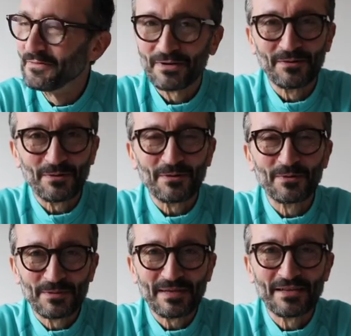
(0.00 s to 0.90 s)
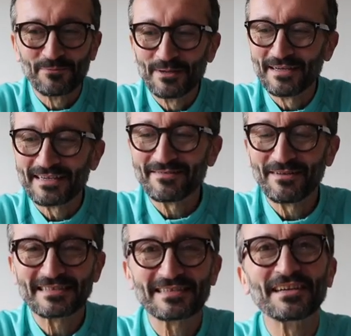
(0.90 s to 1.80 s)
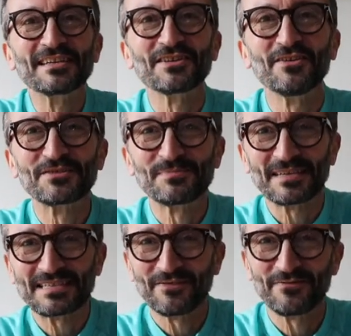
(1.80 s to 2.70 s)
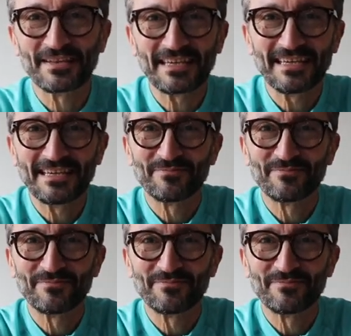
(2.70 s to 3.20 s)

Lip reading: what would be the word? Whilst I indulge myself for the